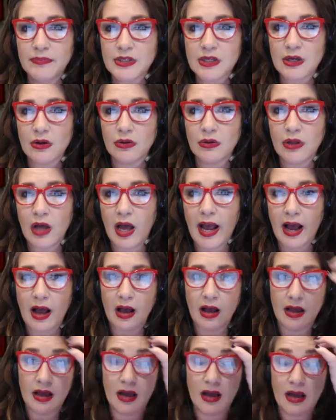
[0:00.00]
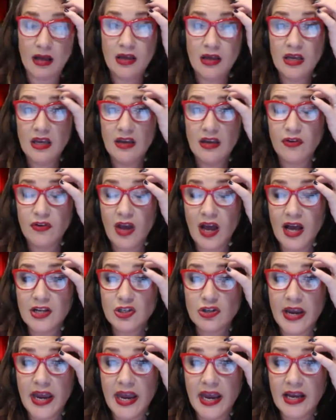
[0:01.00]
So uh, if you
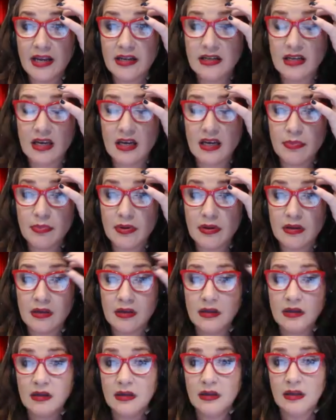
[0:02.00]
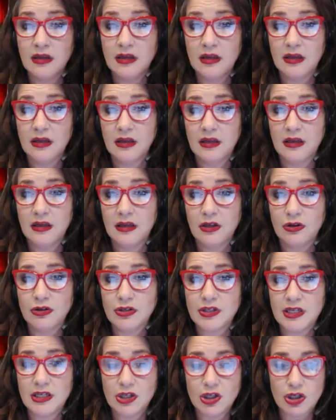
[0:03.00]
had your hand up, you
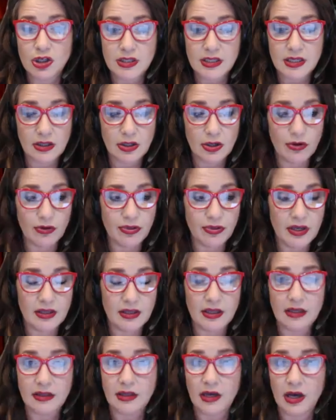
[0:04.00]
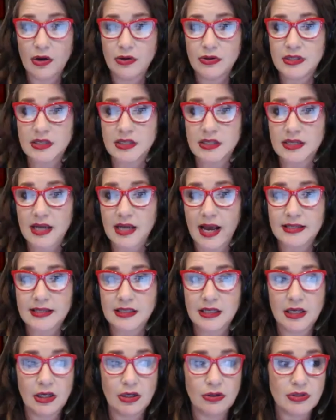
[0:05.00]
see, should see a little thing that the host is
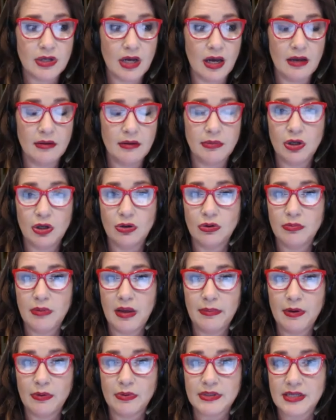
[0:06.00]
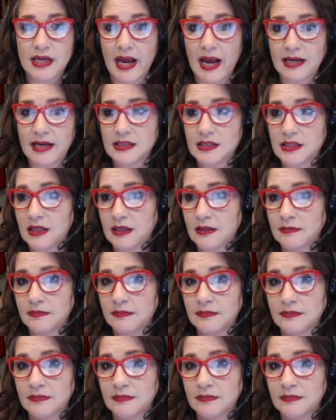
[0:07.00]
asking you to unmute. Maybe it was an accident.